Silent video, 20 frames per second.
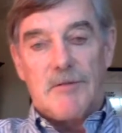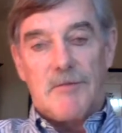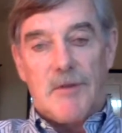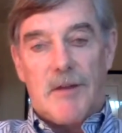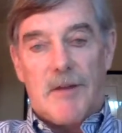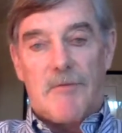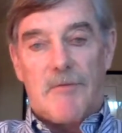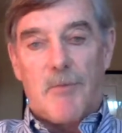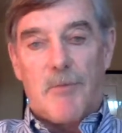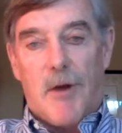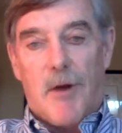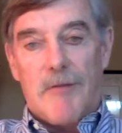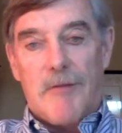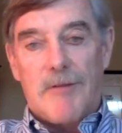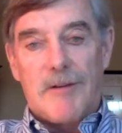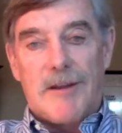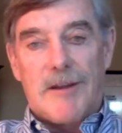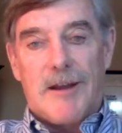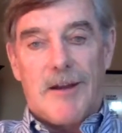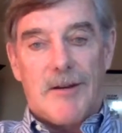We have
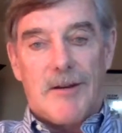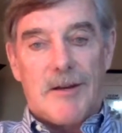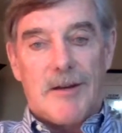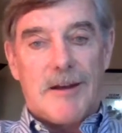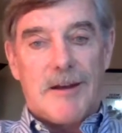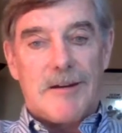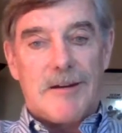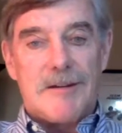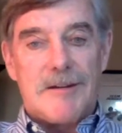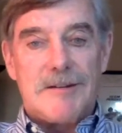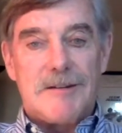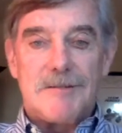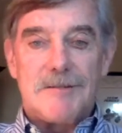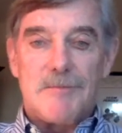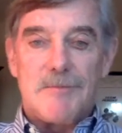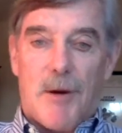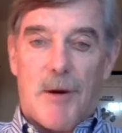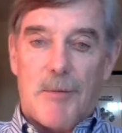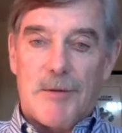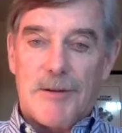privately held
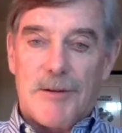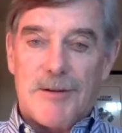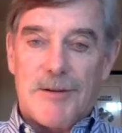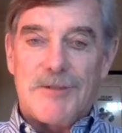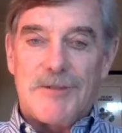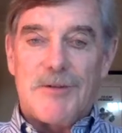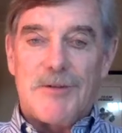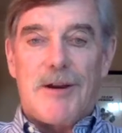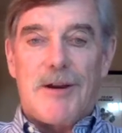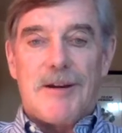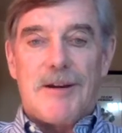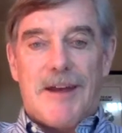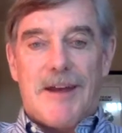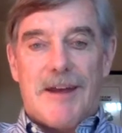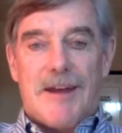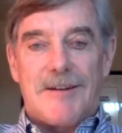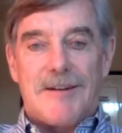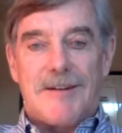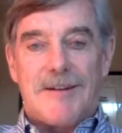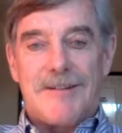entities and publicly
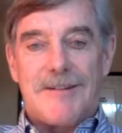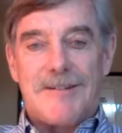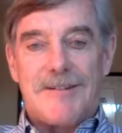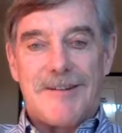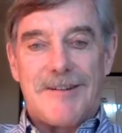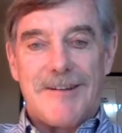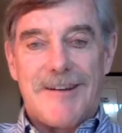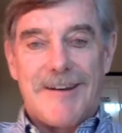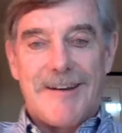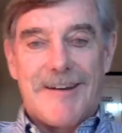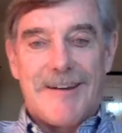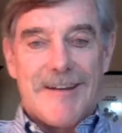traded entities.